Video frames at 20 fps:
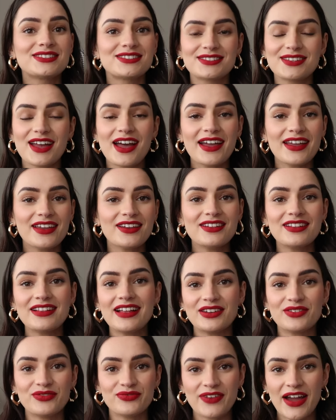style
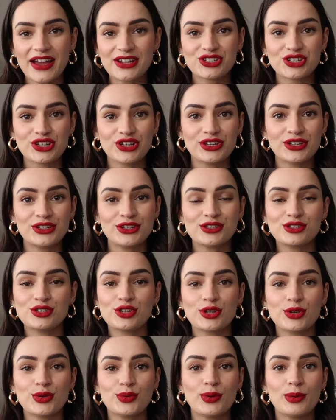and fashion
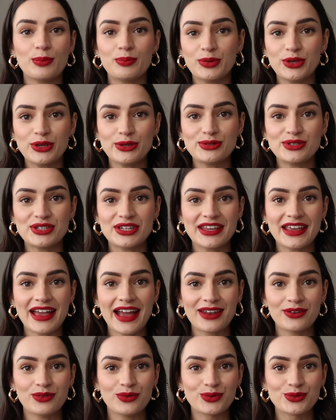to beauty
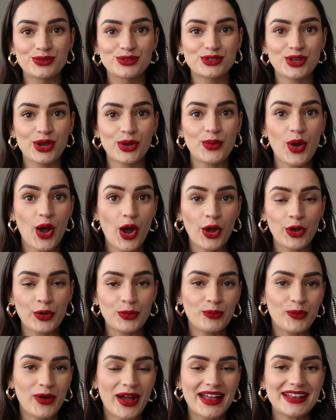and also
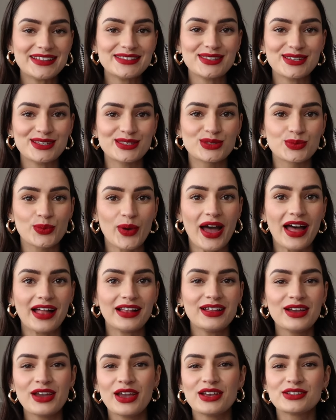homewares as
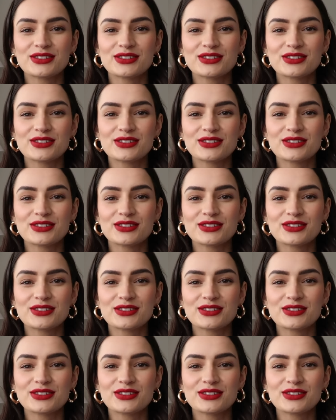well.